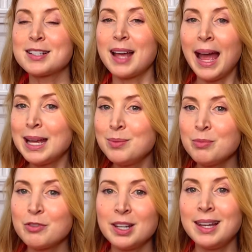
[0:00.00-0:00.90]
to aim
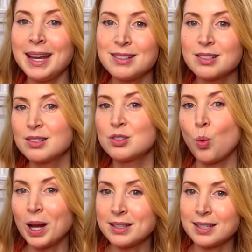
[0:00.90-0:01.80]
for late
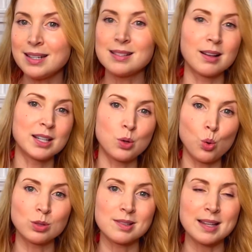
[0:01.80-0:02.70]
20s like
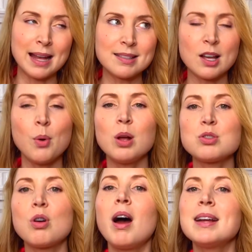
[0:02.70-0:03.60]
Gordon said, so I'll
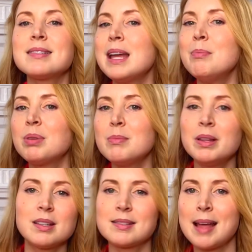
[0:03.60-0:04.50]
try to
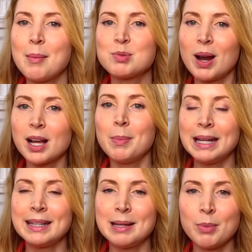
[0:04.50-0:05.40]
implement the steps
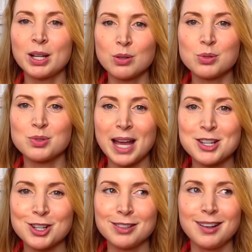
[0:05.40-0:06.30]
recommended in my
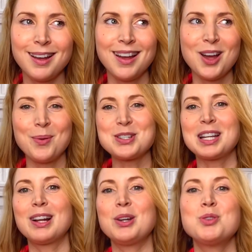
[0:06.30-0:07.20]
consultation, which
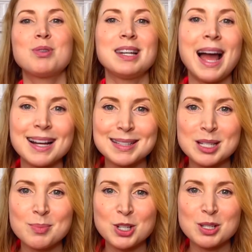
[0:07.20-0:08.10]
include relaxing
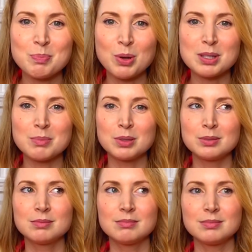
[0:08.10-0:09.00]
as much as
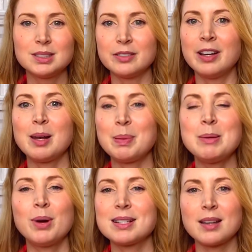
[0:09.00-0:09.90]
possible,
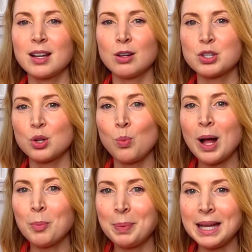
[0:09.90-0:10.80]
developing my psychological
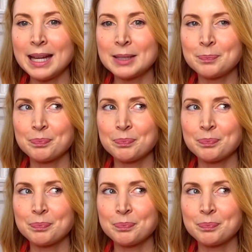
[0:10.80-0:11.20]
well-being,